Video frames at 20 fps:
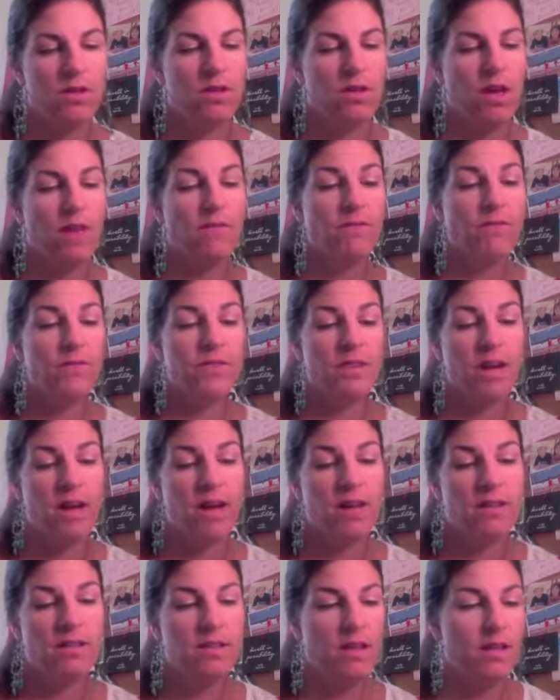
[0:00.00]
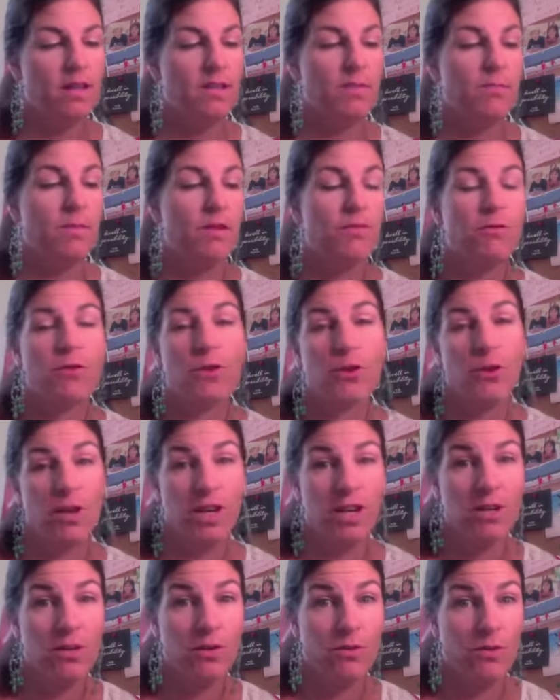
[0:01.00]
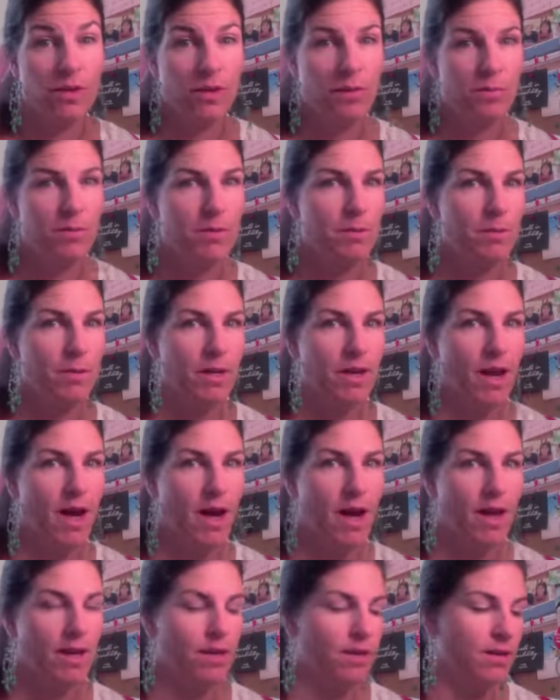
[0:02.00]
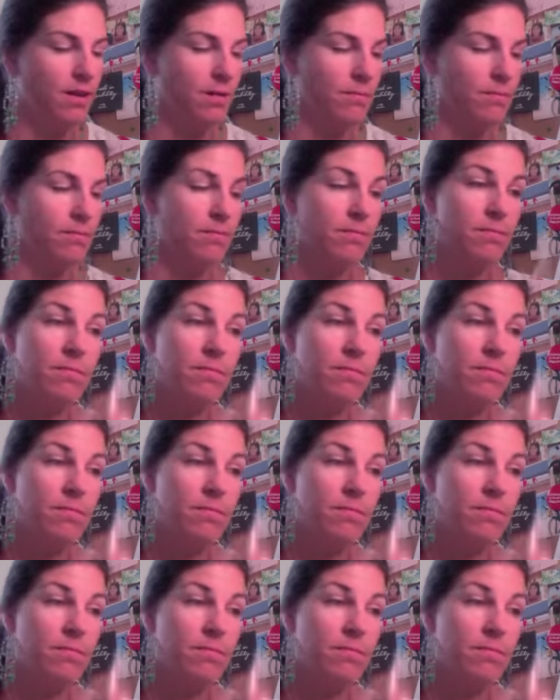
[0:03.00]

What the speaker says: Emphasize, and it's meant for your inner rim, but I am